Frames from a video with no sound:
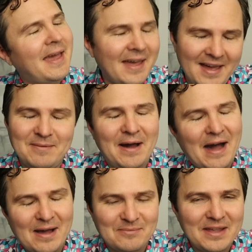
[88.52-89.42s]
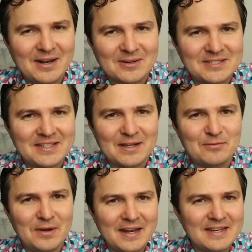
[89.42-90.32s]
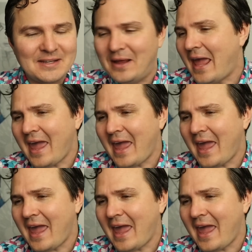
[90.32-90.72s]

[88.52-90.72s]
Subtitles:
Come on, Peter Schiff. What are you doing?